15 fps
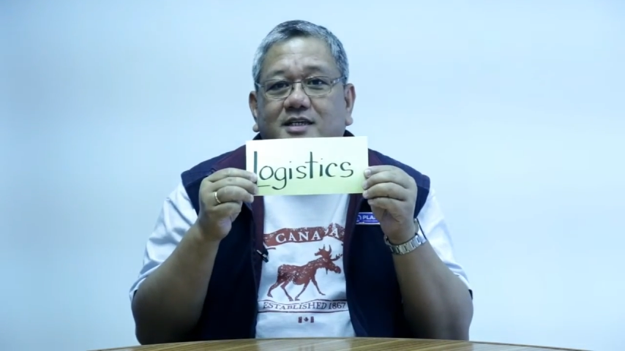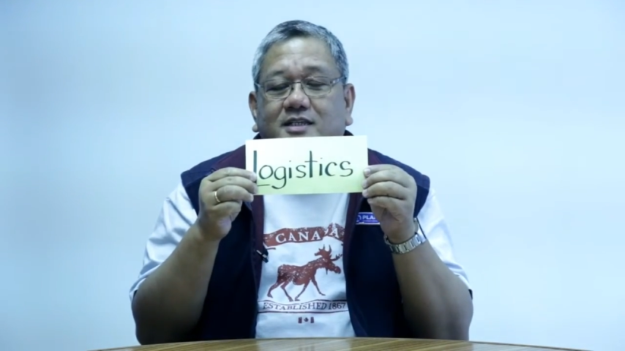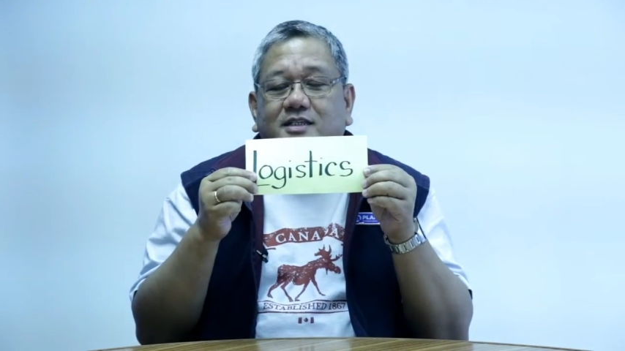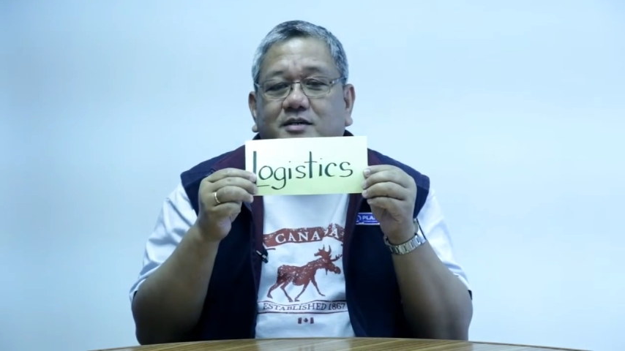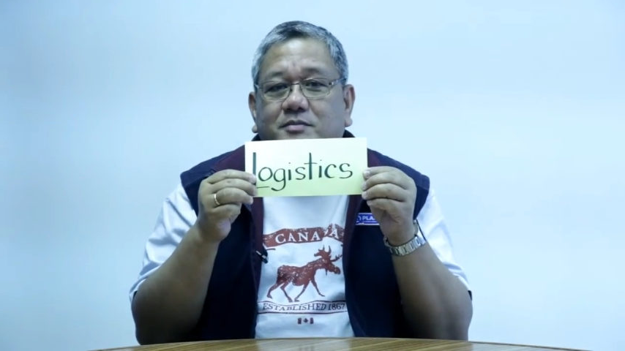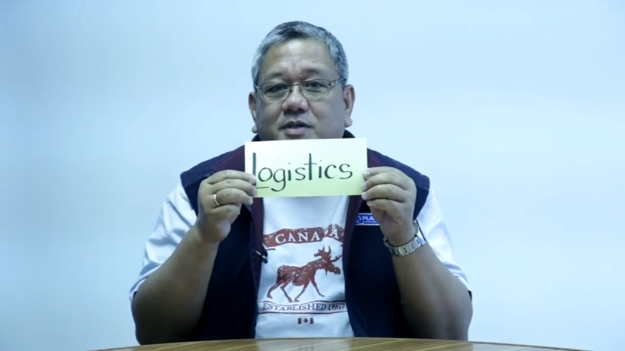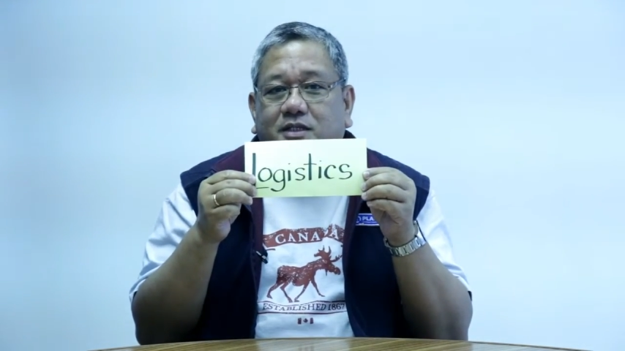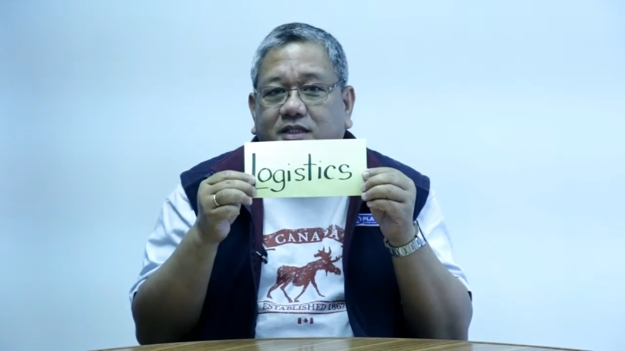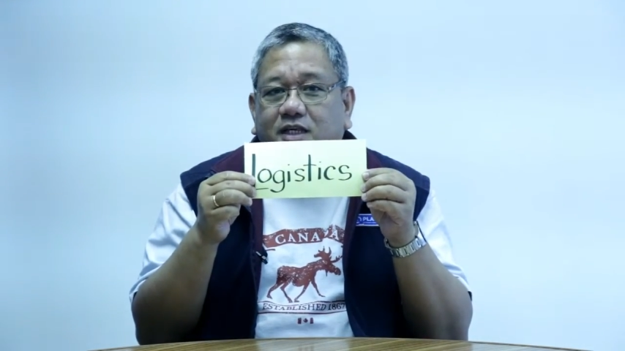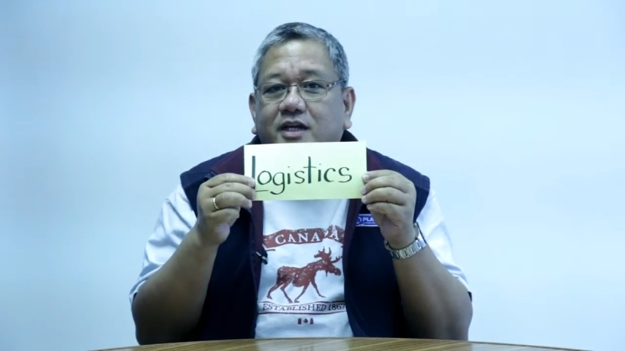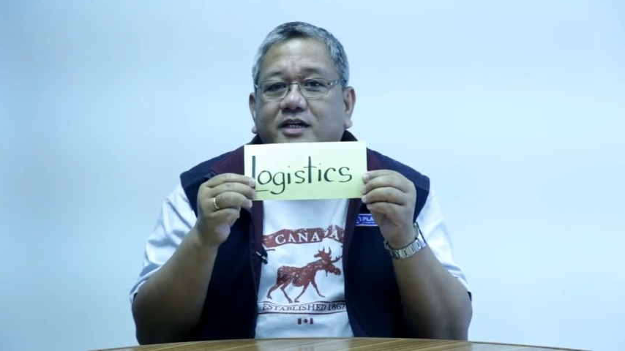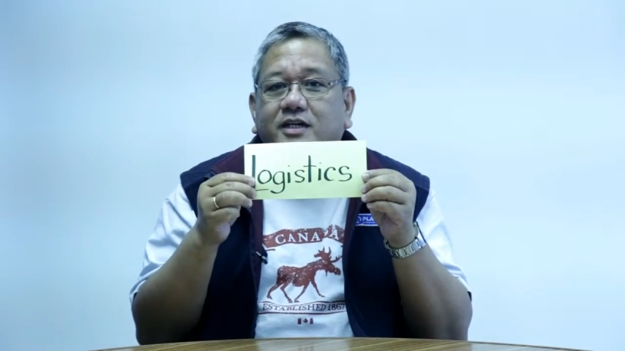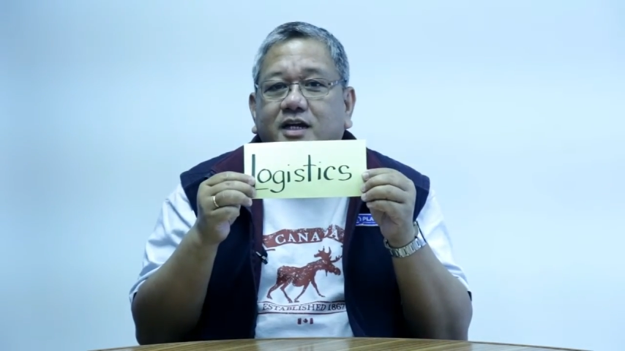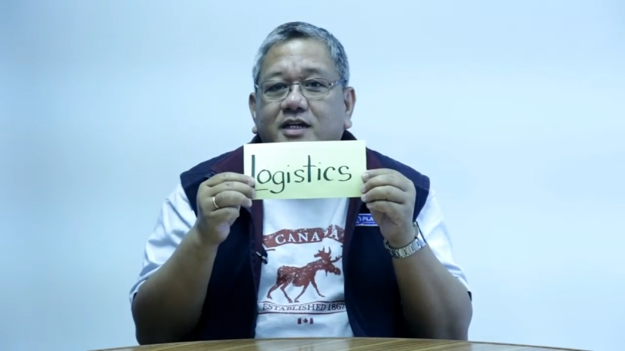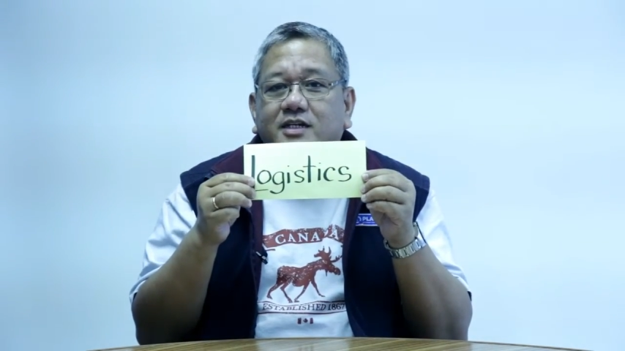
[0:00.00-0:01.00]
the
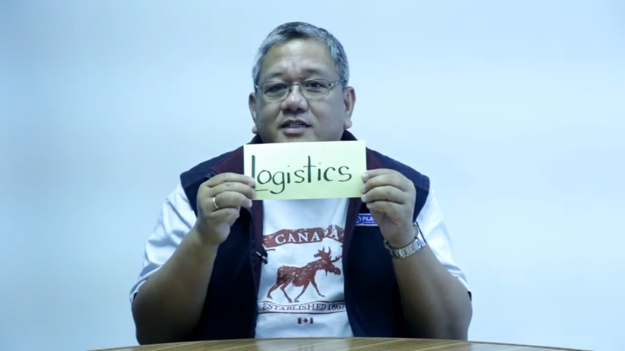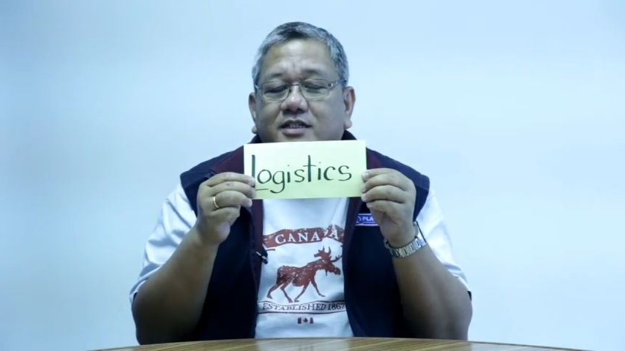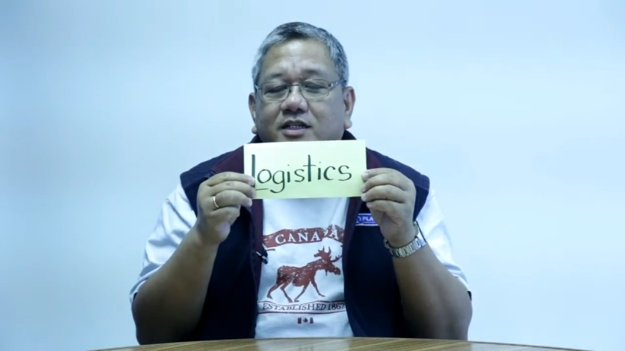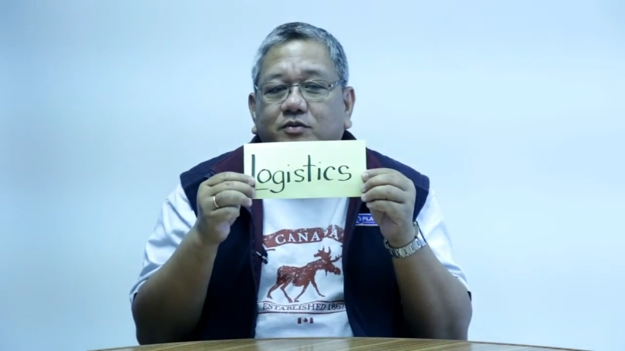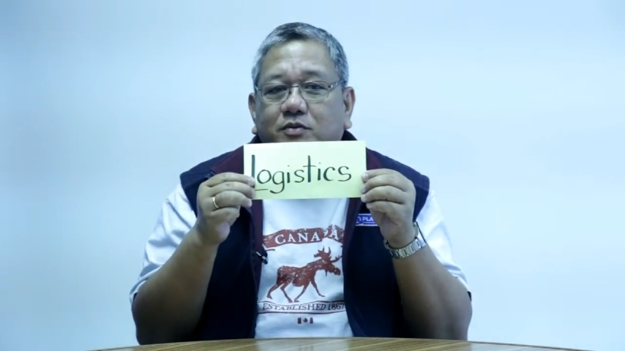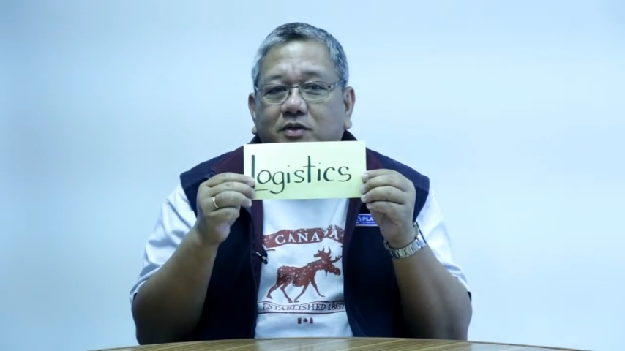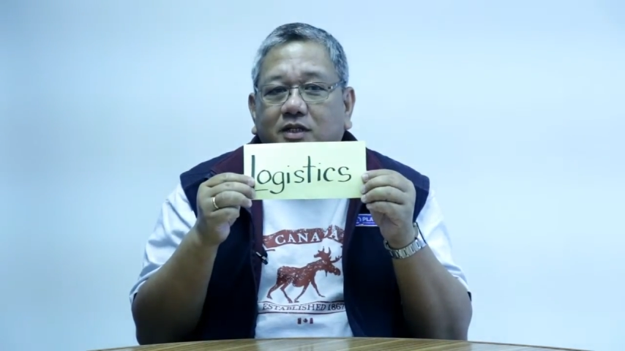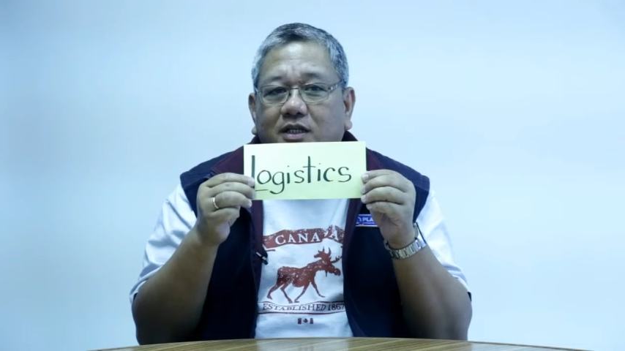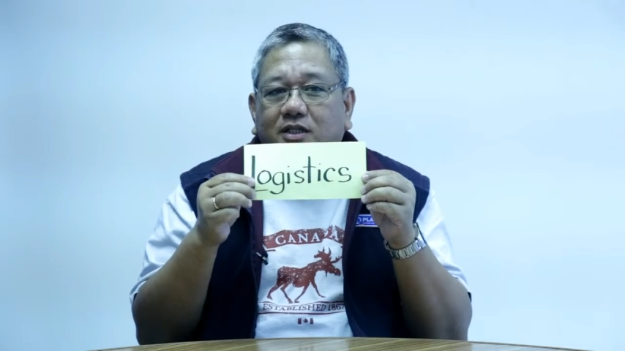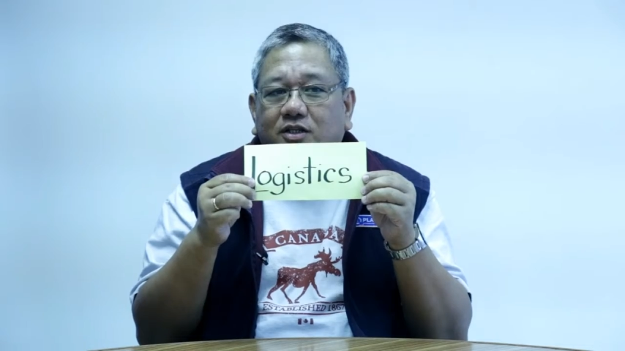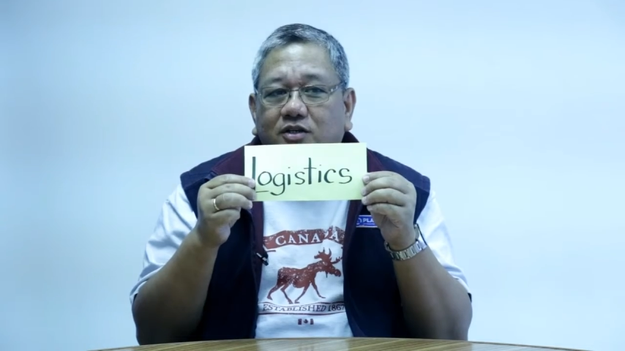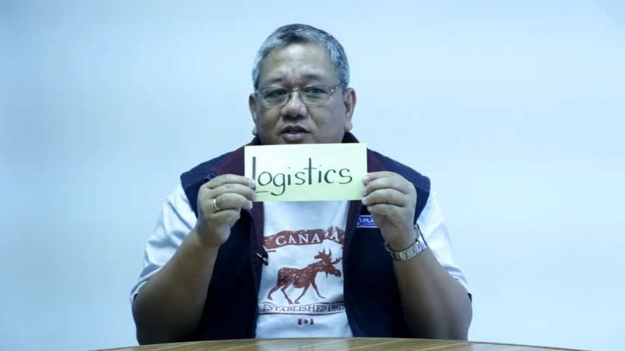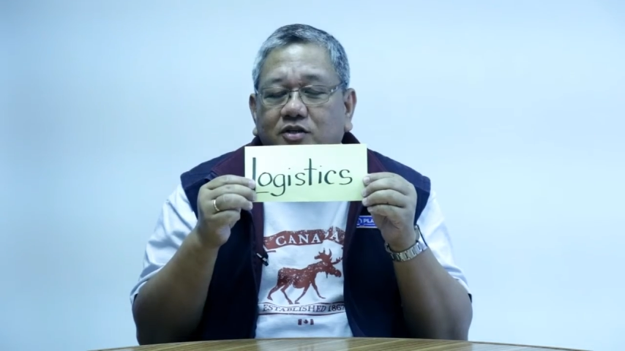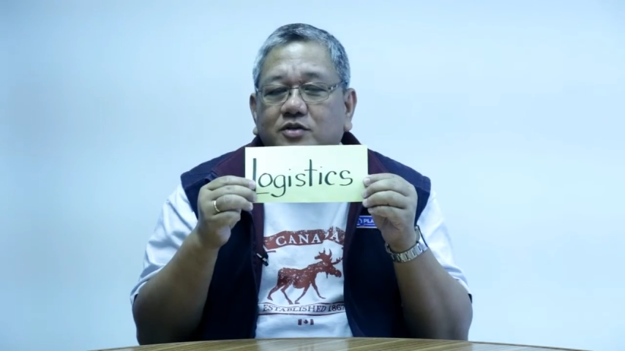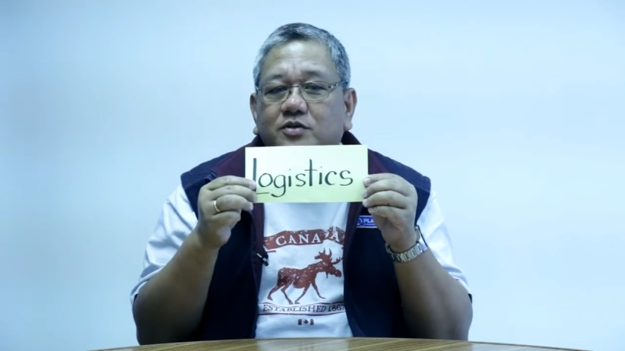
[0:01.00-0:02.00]
materials that we need
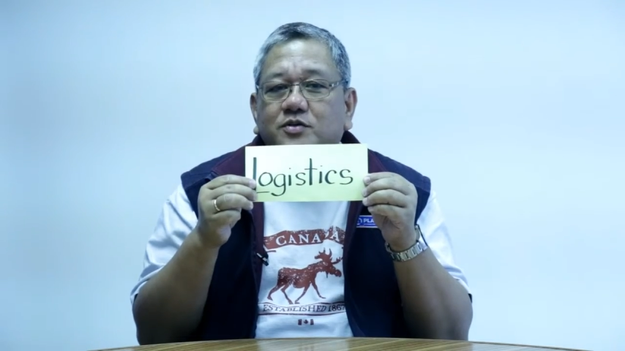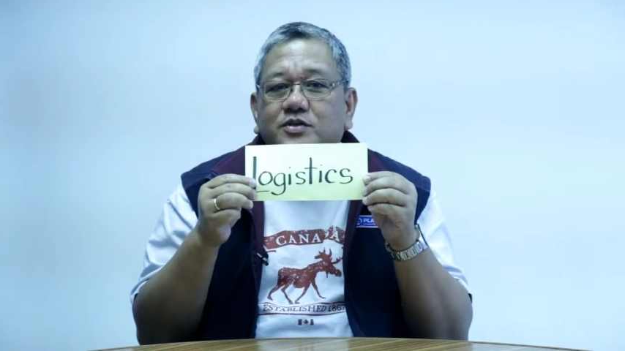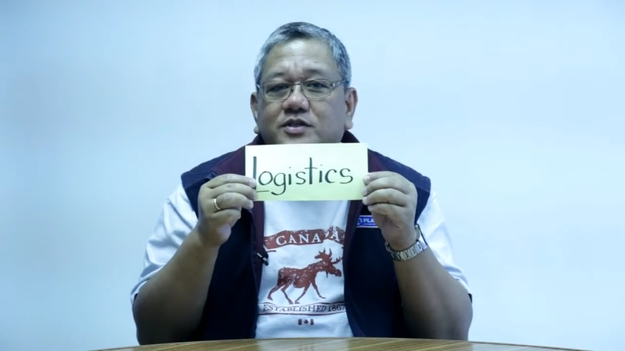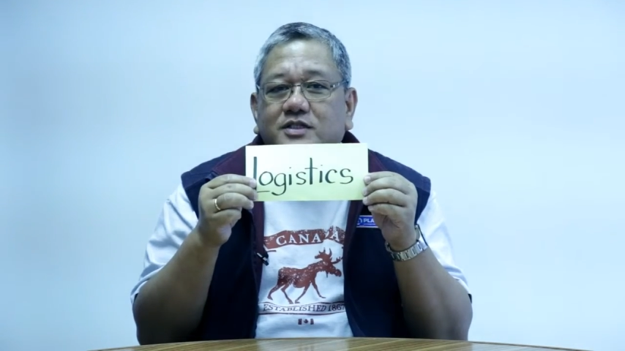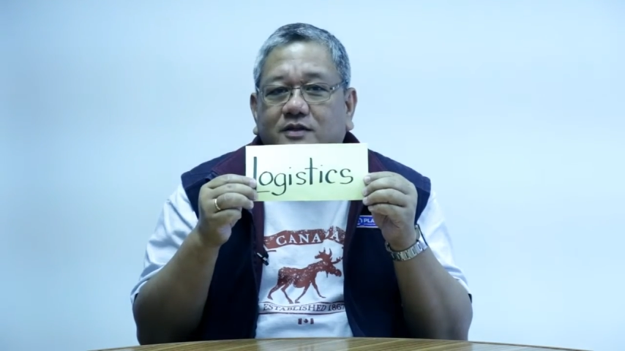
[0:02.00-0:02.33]
to use,